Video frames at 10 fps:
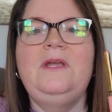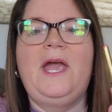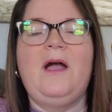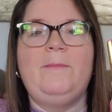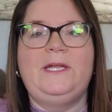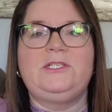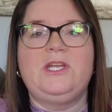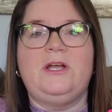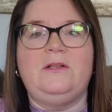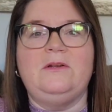how much
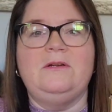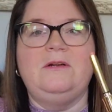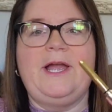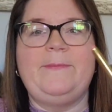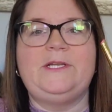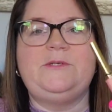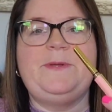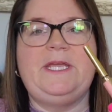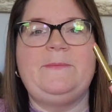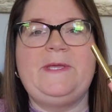color, how much
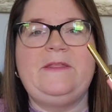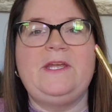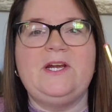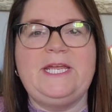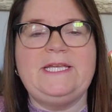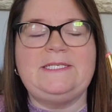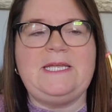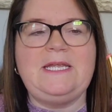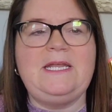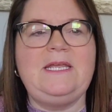pigment there is
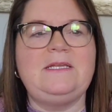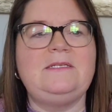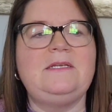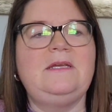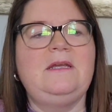in it.